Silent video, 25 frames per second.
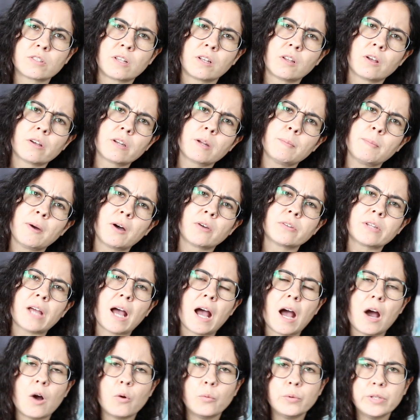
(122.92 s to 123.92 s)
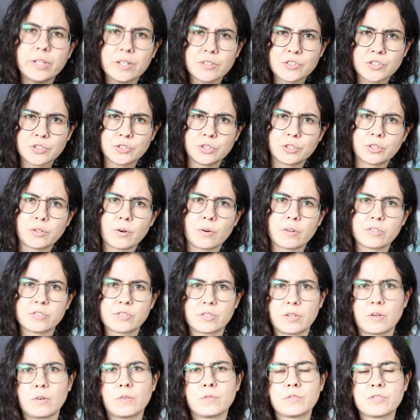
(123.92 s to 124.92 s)
a lot about how we assert
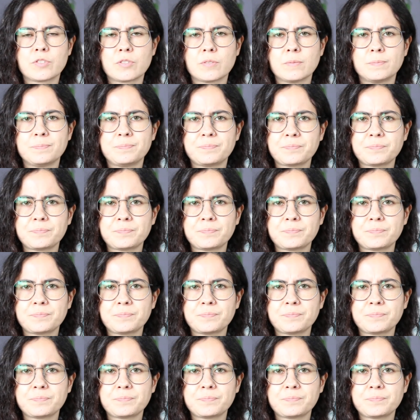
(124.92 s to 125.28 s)
ourselves.